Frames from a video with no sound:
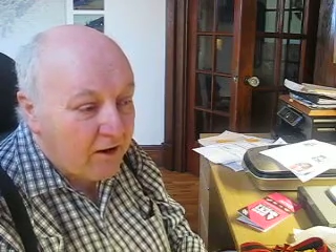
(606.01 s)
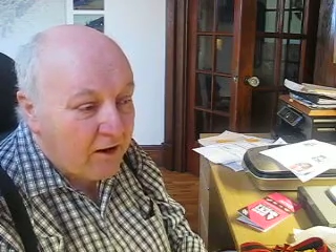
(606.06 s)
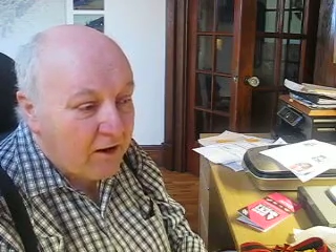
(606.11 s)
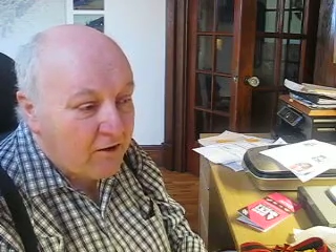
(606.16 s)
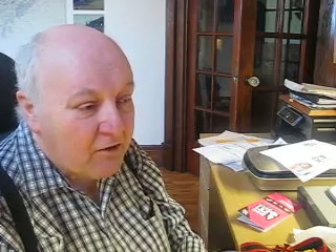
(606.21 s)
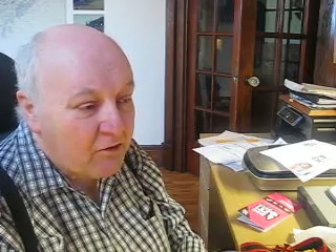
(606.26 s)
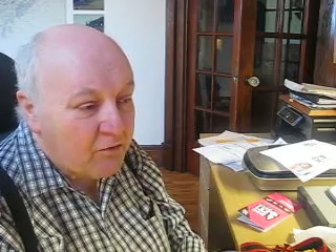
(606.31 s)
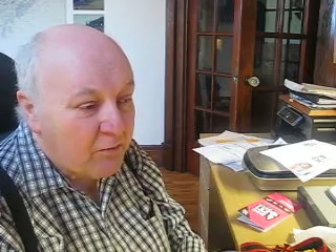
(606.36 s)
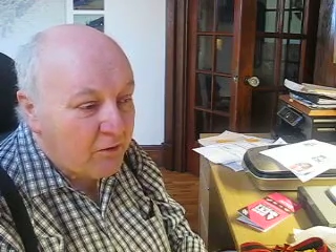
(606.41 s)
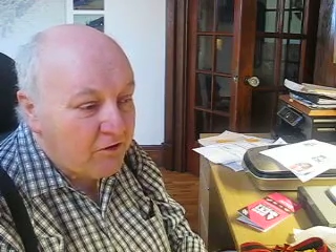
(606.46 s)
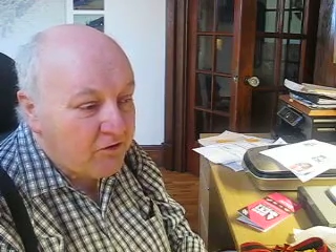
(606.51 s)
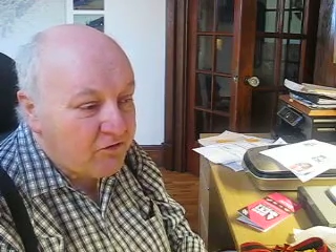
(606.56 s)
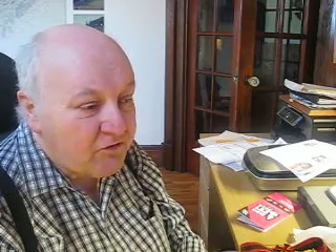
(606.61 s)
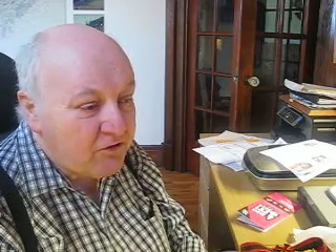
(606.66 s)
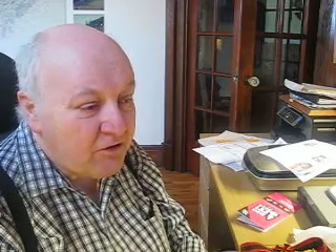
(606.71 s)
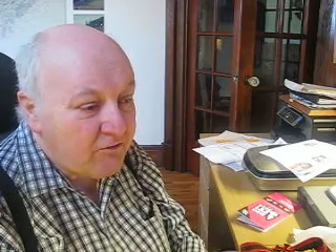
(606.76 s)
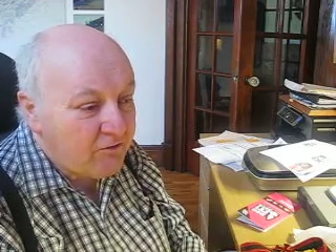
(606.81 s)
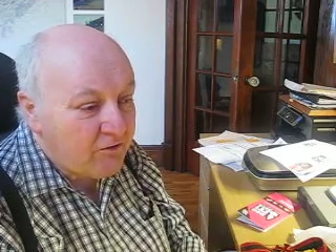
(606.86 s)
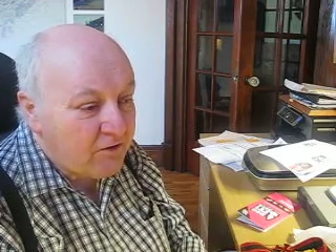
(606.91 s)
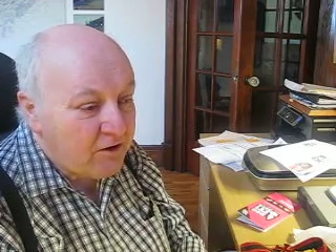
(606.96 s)
It's by
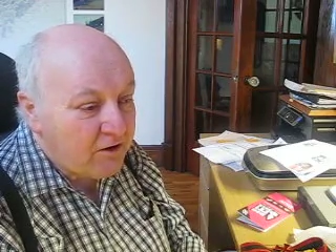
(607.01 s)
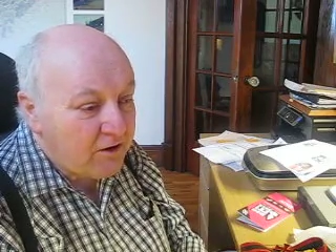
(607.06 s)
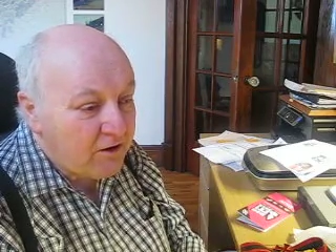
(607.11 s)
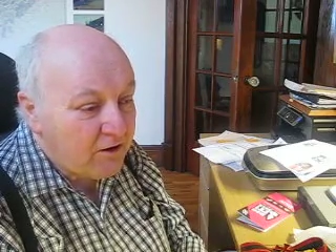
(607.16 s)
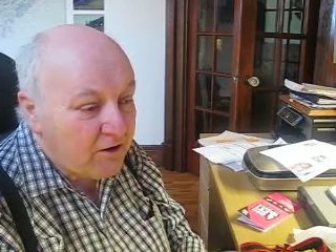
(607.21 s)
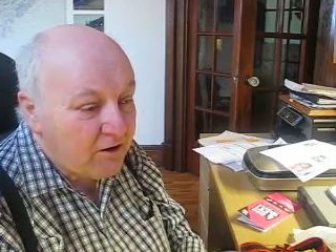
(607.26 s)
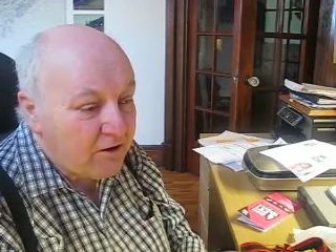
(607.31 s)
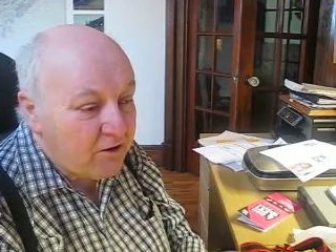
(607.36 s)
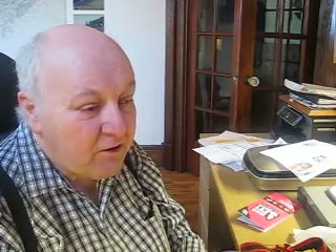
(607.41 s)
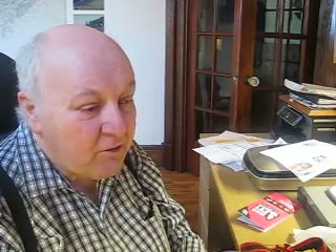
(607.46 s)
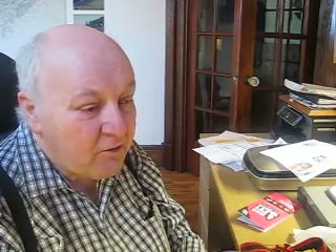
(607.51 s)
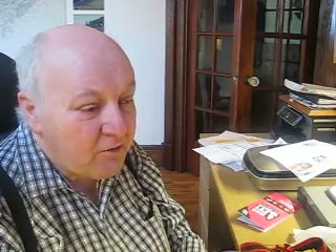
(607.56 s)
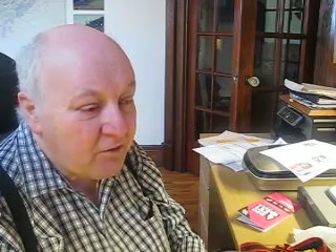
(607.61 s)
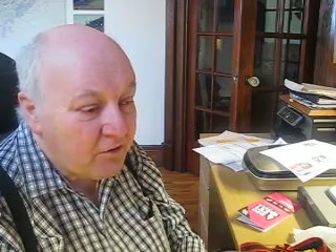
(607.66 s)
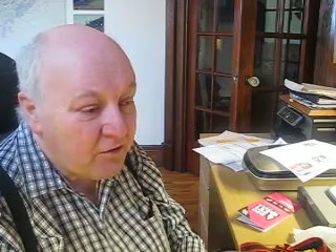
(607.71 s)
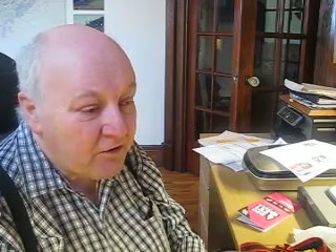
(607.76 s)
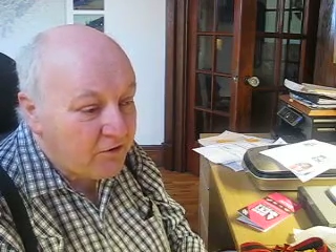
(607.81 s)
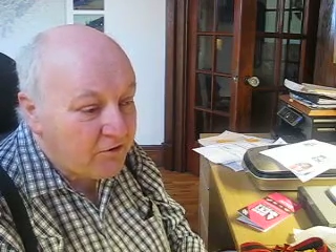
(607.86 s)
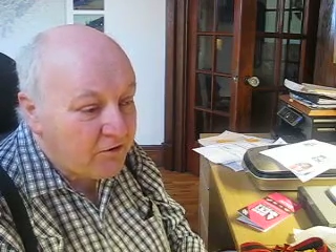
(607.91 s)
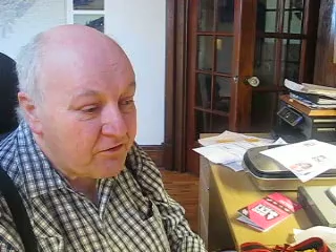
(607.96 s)
Chevalier Leo
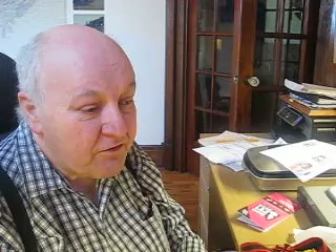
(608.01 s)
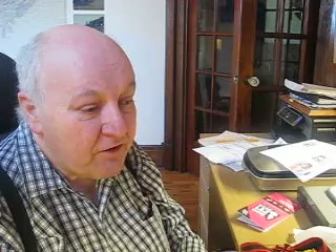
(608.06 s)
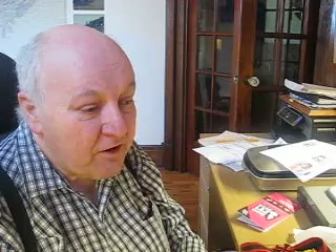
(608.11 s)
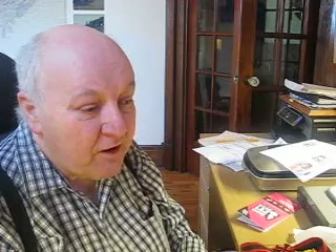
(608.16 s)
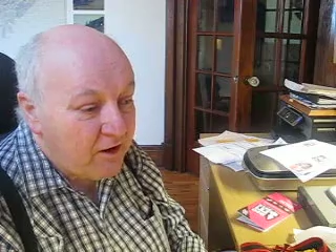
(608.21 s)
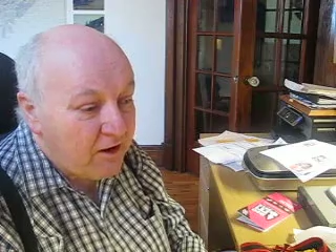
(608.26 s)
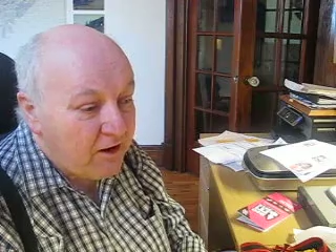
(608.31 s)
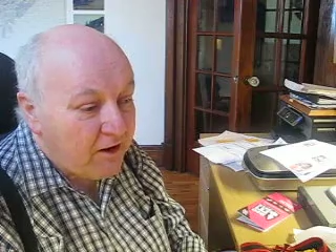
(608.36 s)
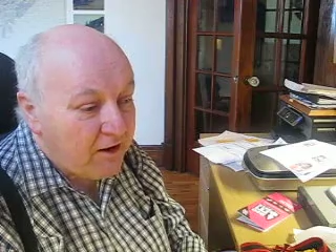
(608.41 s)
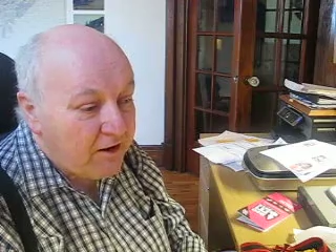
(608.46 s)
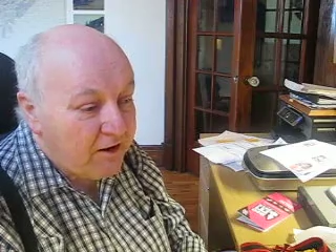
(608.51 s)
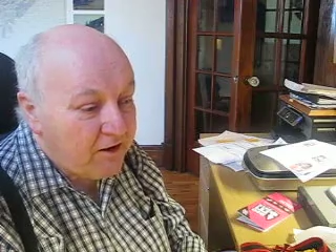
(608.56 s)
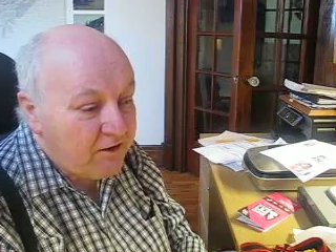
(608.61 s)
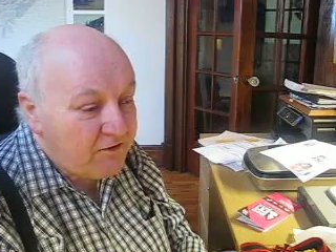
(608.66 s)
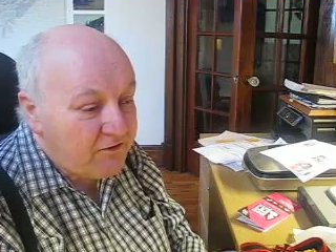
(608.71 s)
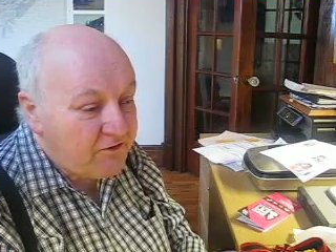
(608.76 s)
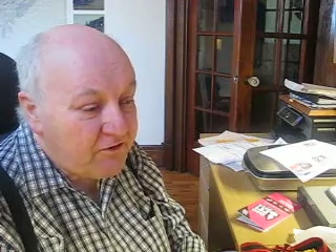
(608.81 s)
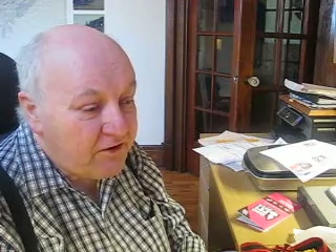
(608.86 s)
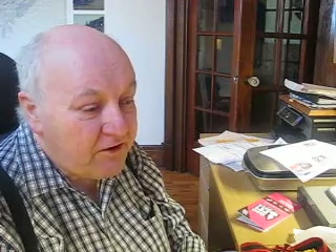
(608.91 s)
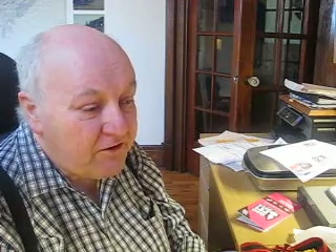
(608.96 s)
Thys,
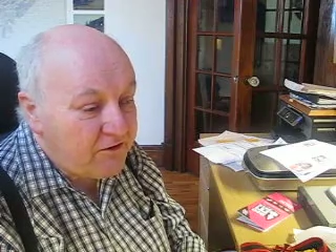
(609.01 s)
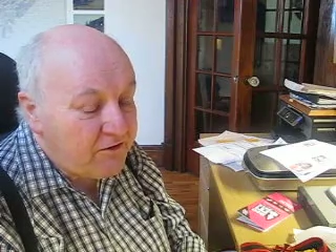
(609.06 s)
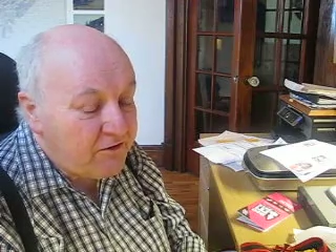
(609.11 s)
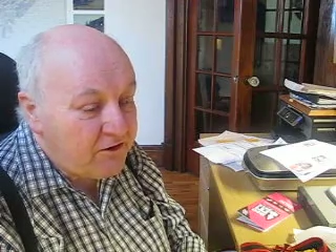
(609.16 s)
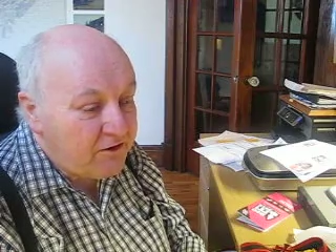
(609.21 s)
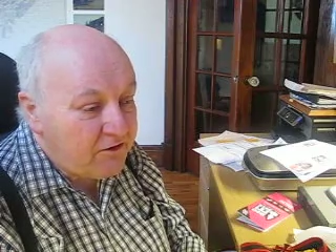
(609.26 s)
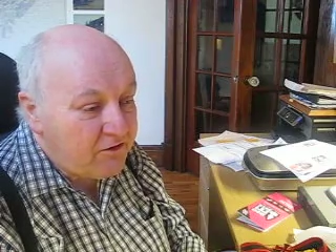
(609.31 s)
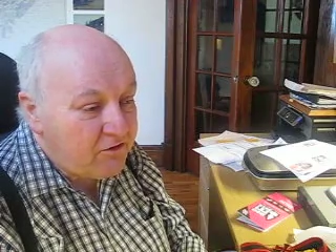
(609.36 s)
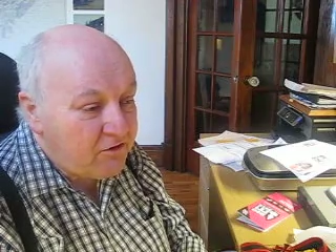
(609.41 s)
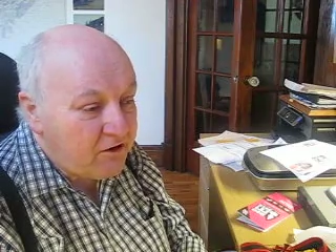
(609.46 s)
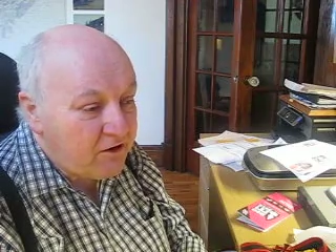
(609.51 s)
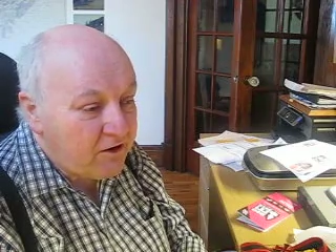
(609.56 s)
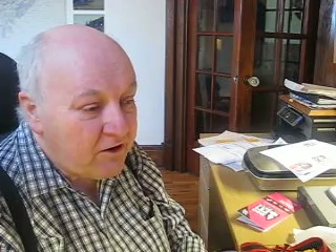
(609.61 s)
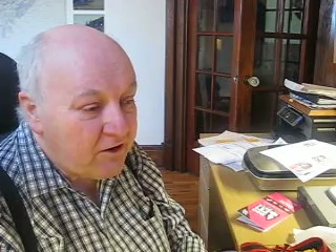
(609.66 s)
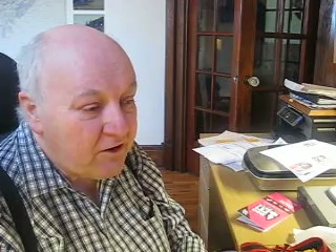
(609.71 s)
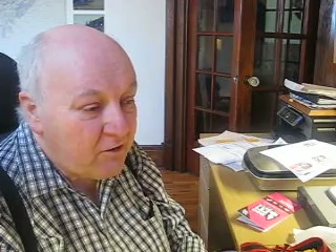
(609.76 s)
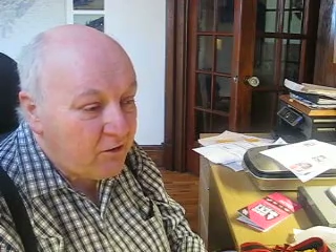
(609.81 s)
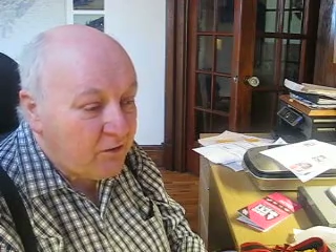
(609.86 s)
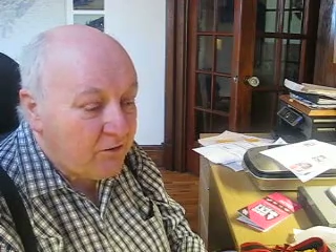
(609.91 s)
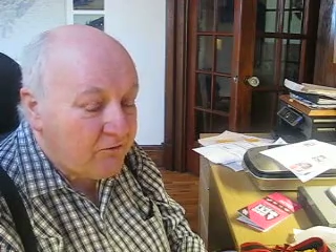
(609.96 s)
KCTJ,
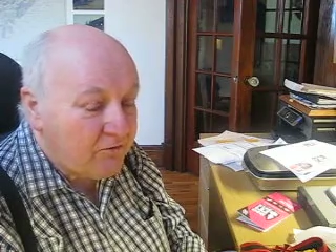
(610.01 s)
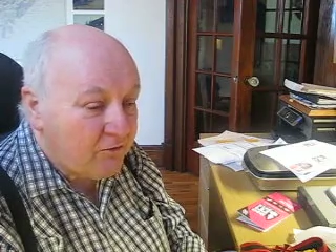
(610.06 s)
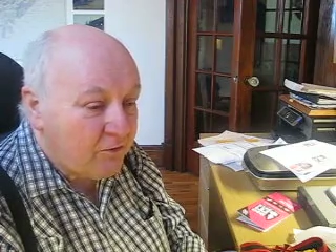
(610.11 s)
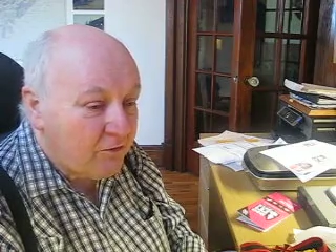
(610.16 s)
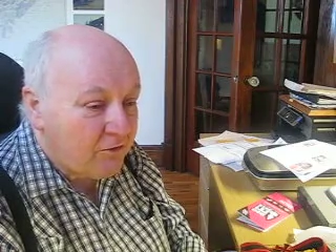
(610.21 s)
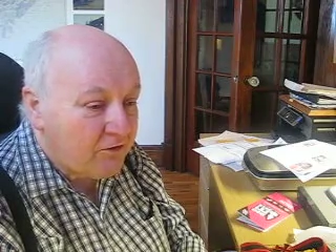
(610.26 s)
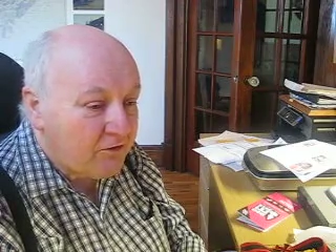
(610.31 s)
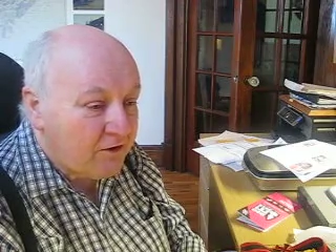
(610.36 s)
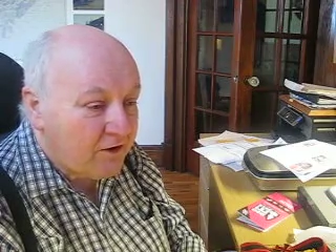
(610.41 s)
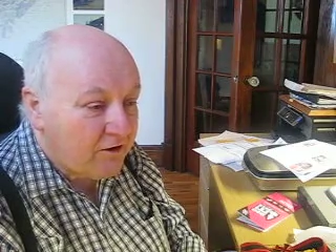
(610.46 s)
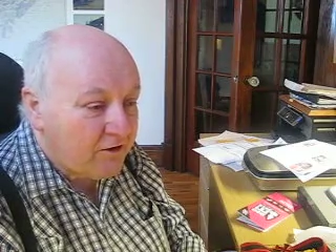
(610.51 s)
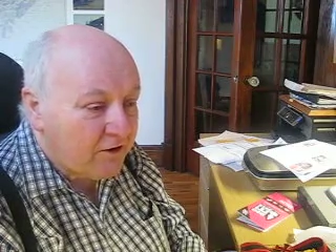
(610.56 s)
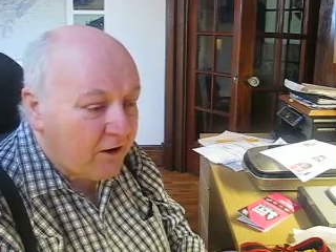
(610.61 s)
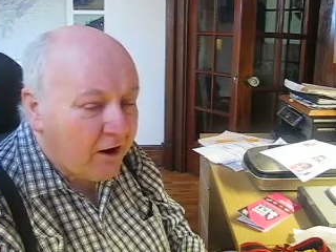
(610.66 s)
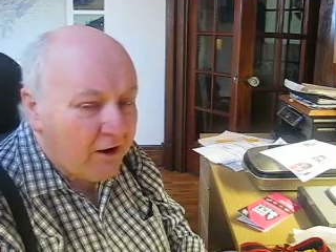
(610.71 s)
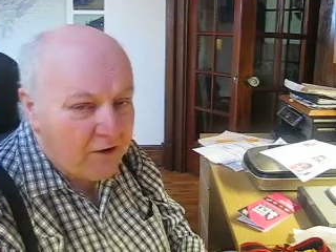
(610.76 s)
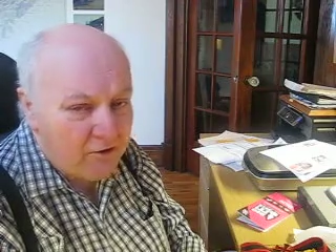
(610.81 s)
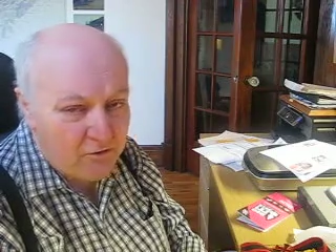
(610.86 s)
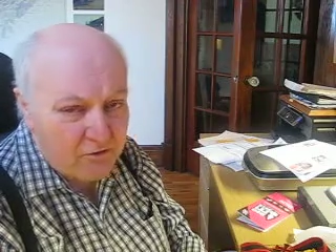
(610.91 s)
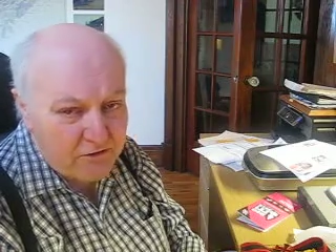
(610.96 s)
who unfortunately
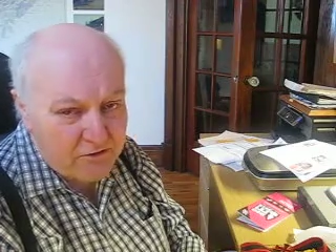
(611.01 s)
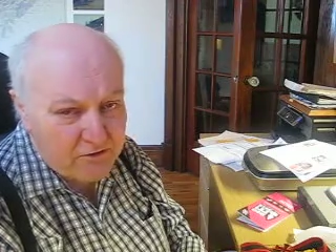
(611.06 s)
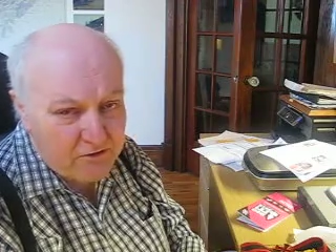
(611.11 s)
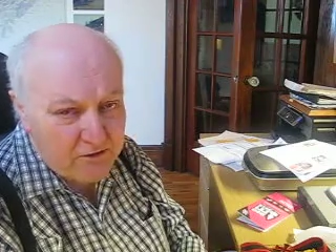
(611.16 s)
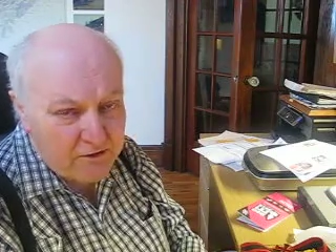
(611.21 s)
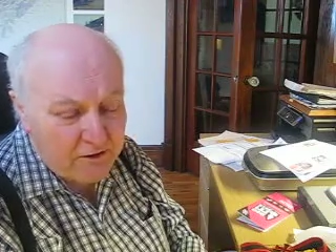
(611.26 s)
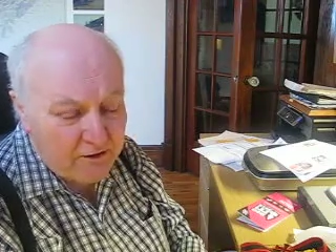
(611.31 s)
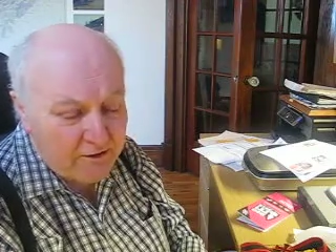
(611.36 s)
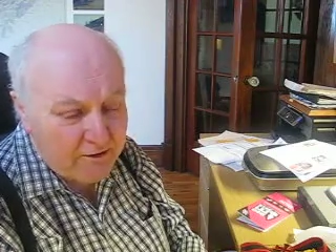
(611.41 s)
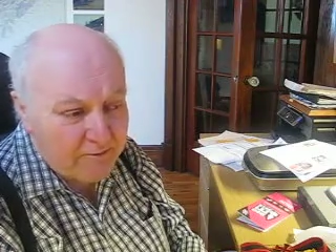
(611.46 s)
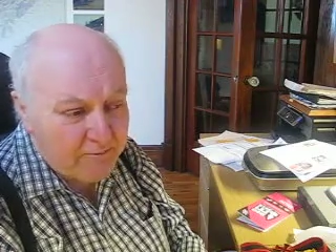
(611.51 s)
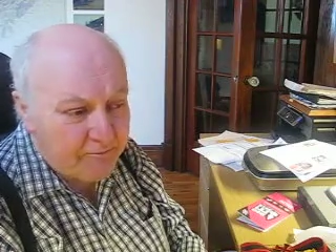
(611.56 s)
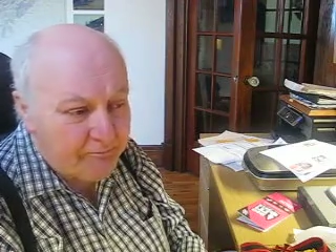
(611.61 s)
died recently.